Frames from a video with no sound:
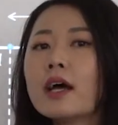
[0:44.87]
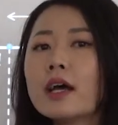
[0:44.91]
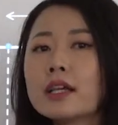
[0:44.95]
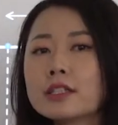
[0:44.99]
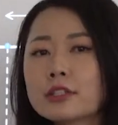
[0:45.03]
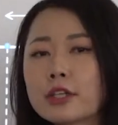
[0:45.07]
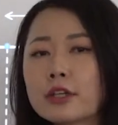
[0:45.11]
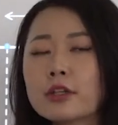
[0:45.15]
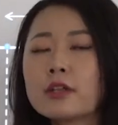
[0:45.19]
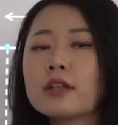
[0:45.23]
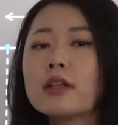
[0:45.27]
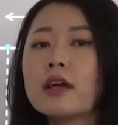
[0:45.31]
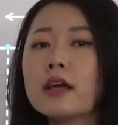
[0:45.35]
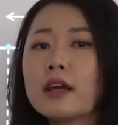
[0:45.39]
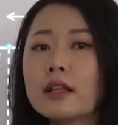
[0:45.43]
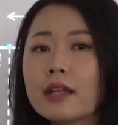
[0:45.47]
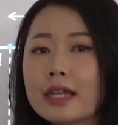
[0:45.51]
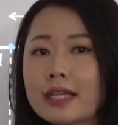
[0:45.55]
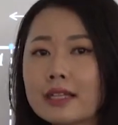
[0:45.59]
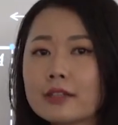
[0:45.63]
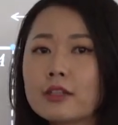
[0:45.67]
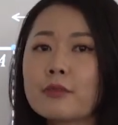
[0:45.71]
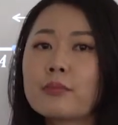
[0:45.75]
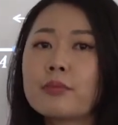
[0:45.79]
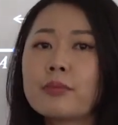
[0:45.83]
So
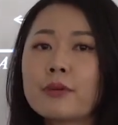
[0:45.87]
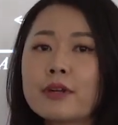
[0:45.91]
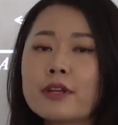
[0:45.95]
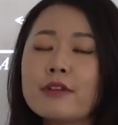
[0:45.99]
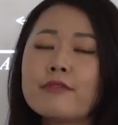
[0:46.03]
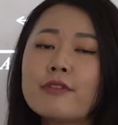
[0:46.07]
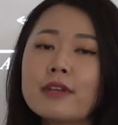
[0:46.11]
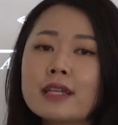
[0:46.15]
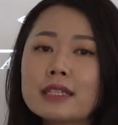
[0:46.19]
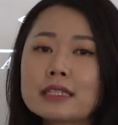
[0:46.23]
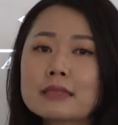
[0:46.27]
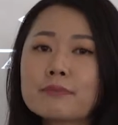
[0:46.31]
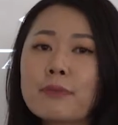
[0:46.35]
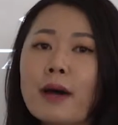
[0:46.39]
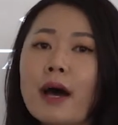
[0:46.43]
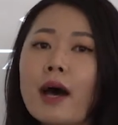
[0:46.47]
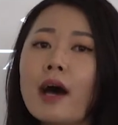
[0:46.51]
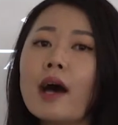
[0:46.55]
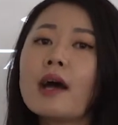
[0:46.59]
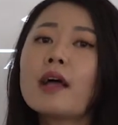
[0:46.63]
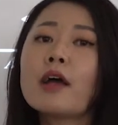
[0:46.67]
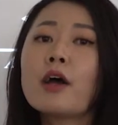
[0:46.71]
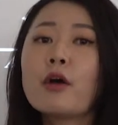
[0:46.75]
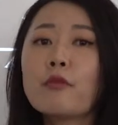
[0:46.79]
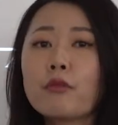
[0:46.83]
in the previous
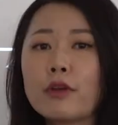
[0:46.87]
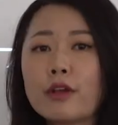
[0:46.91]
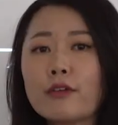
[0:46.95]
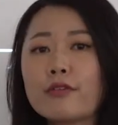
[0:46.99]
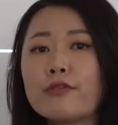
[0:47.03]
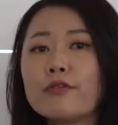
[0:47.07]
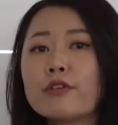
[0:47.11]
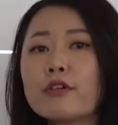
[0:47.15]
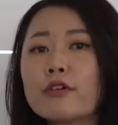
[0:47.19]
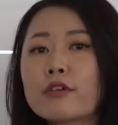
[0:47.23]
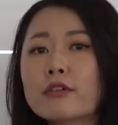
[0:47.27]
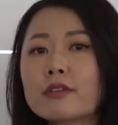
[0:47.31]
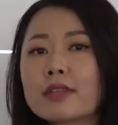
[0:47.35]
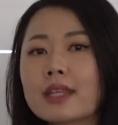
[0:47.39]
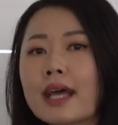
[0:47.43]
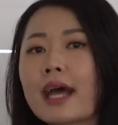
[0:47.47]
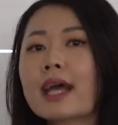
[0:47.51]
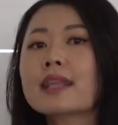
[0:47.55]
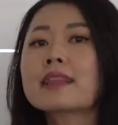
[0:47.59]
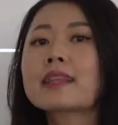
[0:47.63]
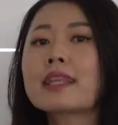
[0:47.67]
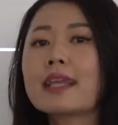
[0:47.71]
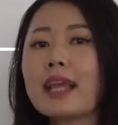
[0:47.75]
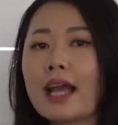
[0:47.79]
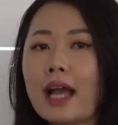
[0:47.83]
part, we've looked
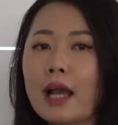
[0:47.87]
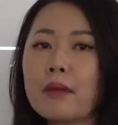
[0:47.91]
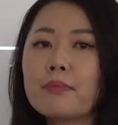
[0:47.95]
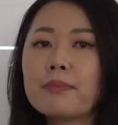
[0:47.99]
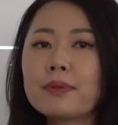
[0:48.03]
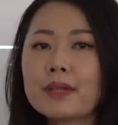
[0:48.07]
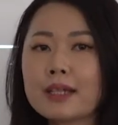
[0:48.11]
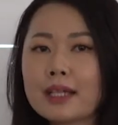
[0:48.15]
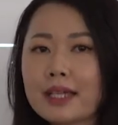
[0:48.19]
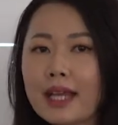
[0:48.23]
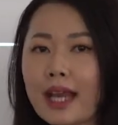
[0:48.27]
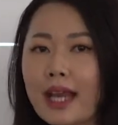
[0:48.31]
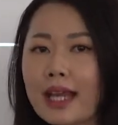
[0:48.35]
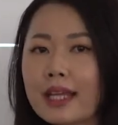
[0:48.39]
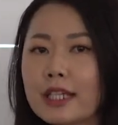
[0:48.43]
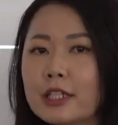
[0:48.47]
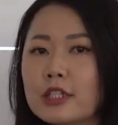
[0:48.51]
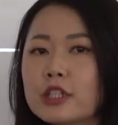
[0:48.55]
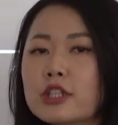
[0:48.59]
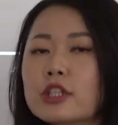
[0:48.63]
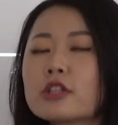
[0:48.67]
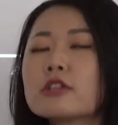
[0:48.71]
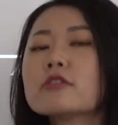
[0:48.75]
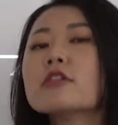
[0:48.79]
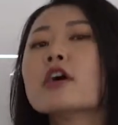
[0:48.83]
at the
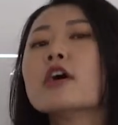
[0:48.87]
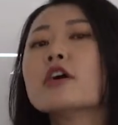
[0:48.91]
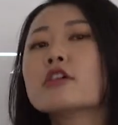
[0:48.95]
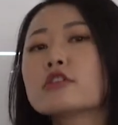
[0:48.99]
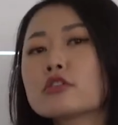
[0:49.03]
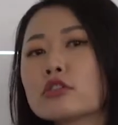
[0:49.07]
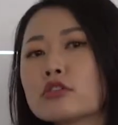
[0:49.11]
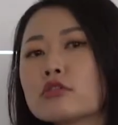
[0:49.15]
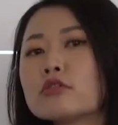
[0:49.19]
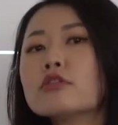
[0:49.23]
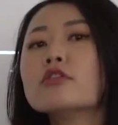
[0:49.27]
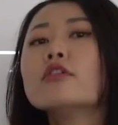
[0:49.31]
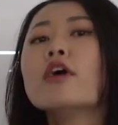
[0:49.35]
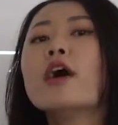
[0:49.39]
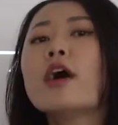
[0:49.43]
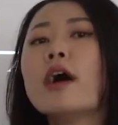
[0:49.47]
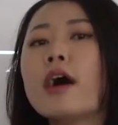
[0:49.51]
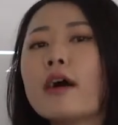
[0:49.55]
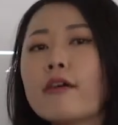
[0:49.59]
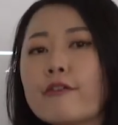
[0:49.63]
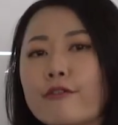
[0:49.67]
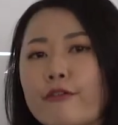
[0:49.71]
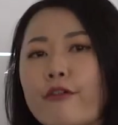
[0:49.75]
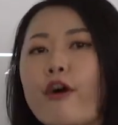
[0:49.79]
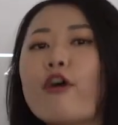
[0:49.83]
application to
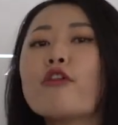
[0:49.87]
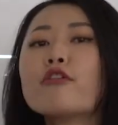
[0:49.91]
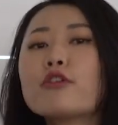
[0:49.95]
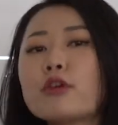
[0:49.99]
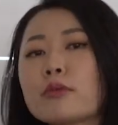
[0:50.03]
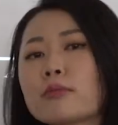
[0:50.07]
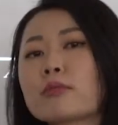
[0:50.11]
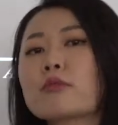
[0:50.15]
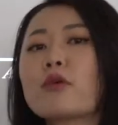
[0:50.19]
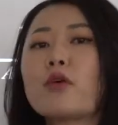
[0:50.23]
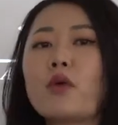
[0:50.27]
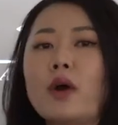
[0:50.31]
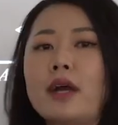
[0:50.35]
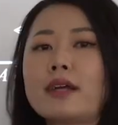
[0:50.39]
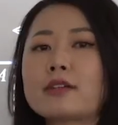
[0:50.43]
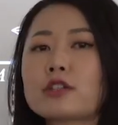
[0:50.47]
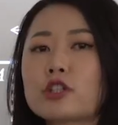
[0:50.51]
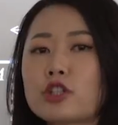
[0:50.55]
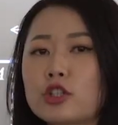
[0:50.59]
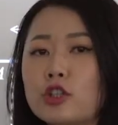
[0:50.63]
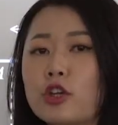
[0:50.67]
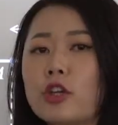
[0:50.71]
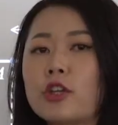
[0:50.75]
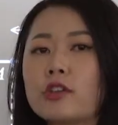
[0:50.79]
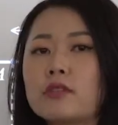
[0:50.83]
a volume
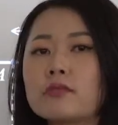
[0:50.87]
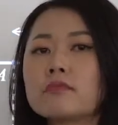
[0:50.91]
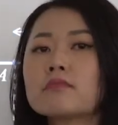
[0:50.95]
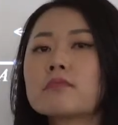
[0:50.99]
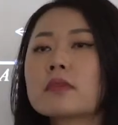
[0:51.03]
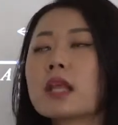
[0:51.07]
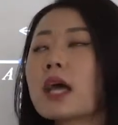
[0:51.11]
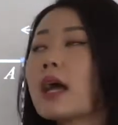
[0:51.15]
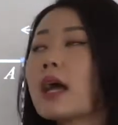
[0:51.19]
question.